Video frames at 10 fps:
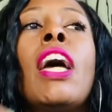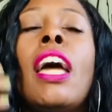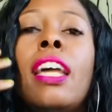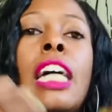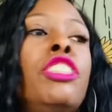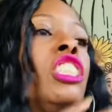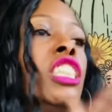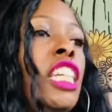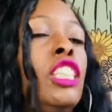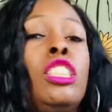And I just
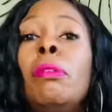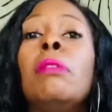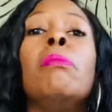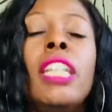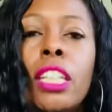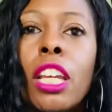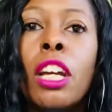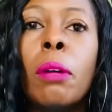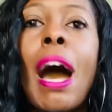need it to be me and him.